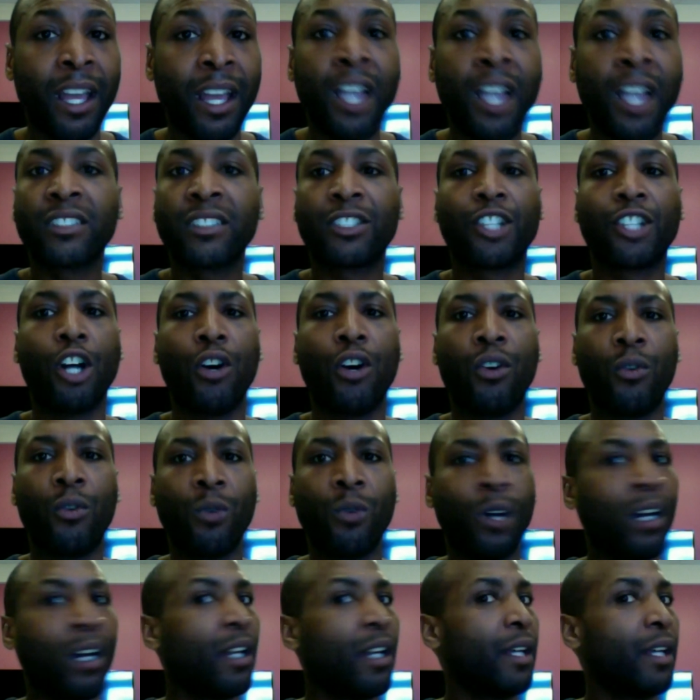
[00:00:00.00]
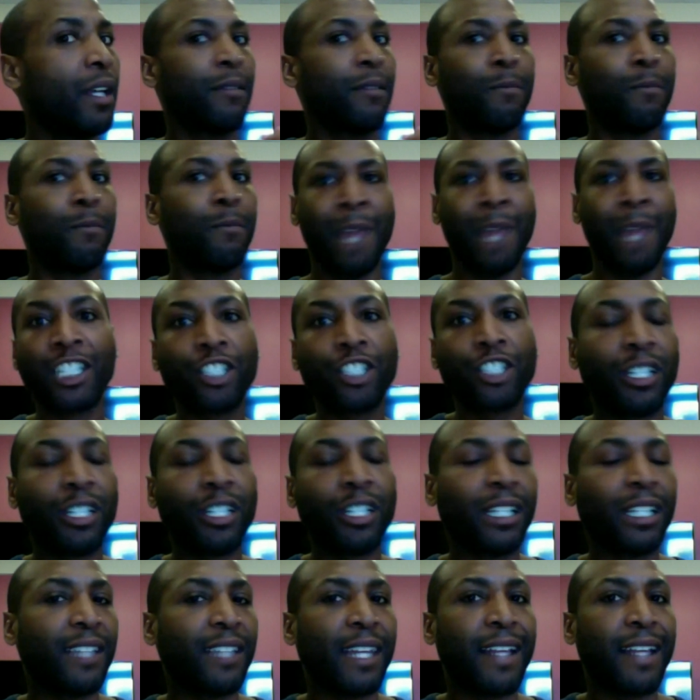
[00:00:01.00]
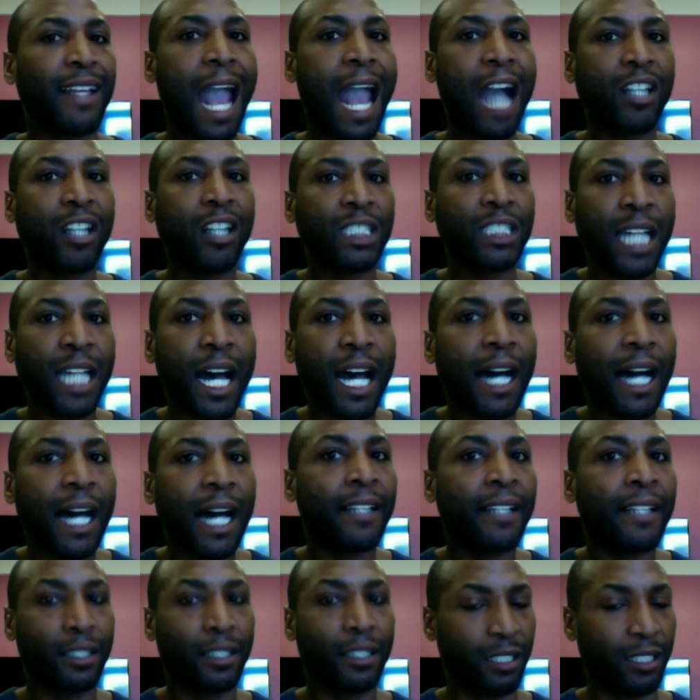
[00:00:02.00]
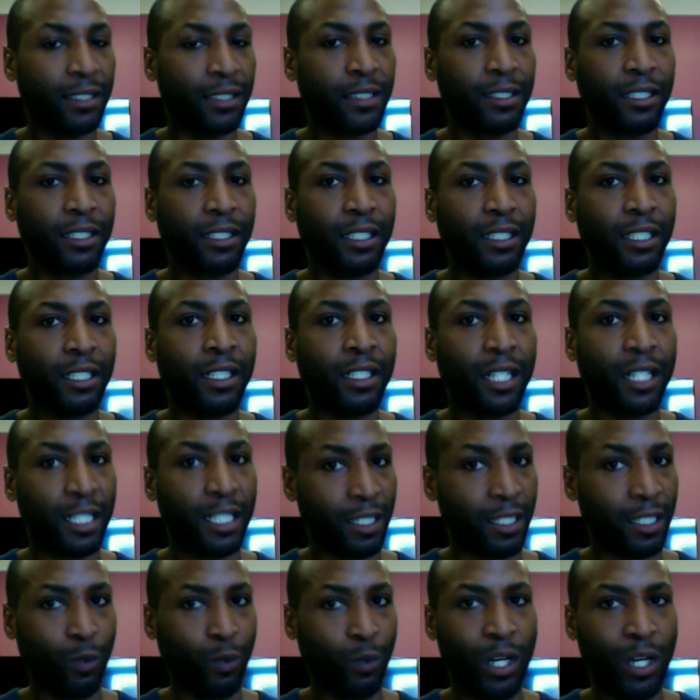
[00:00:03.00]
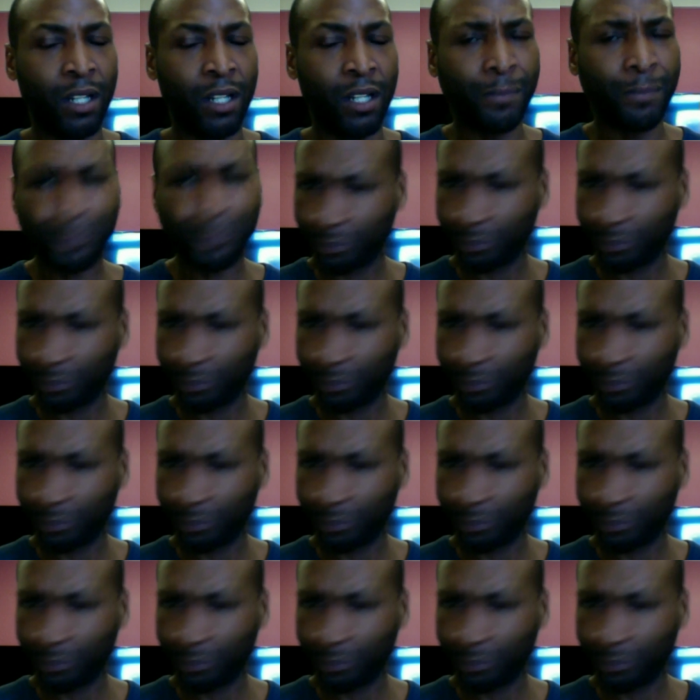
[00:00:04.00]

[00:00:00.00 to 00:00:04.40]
So make sure that that outside looks good as well.